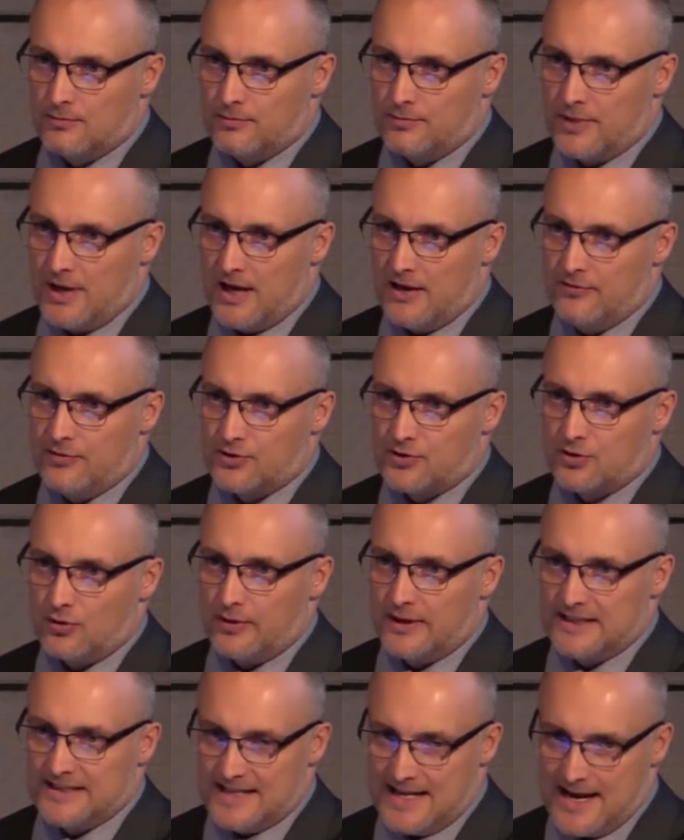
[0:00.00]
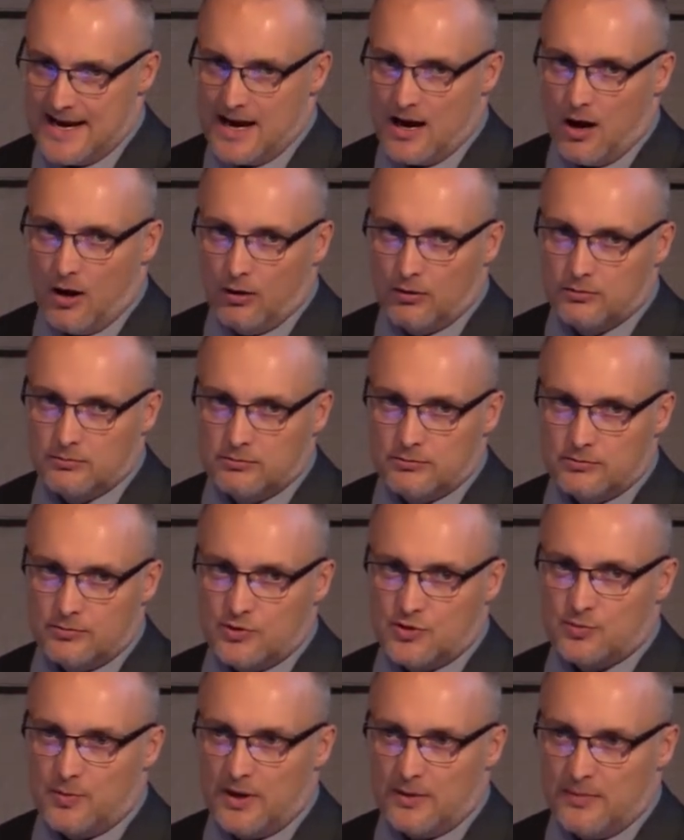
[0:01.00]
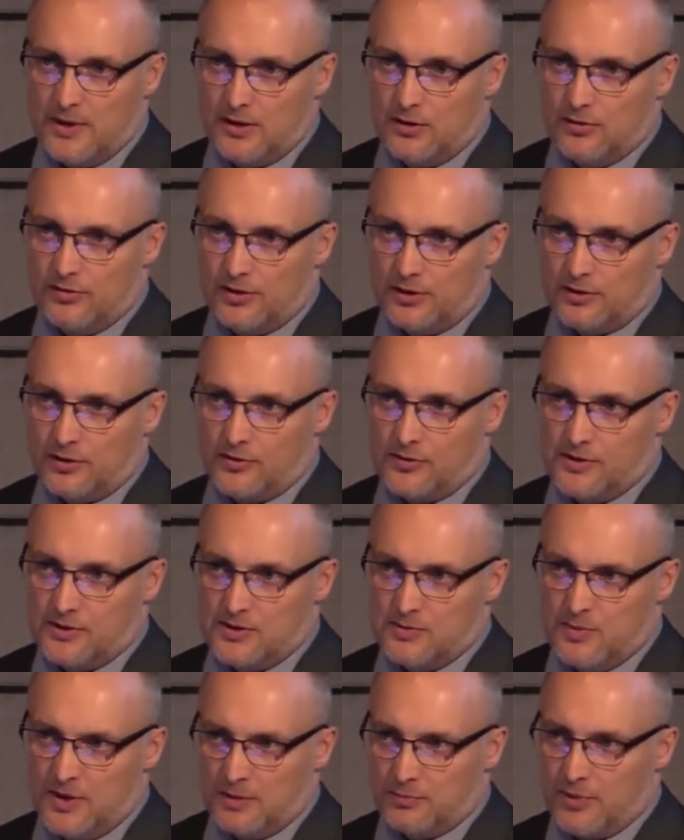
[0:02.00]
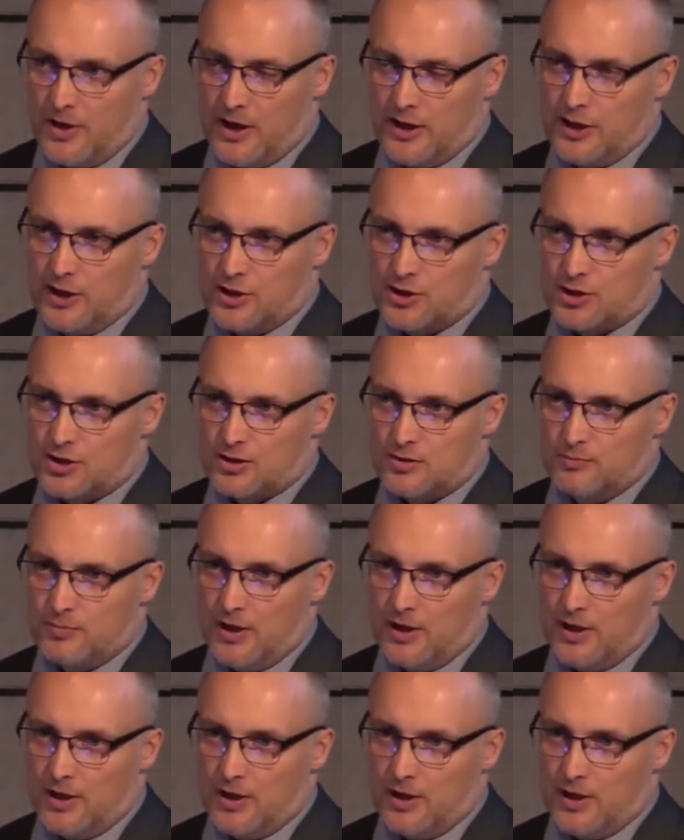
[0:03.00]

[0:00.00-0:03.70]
Behavior is going down, which might make you think that he's being punished,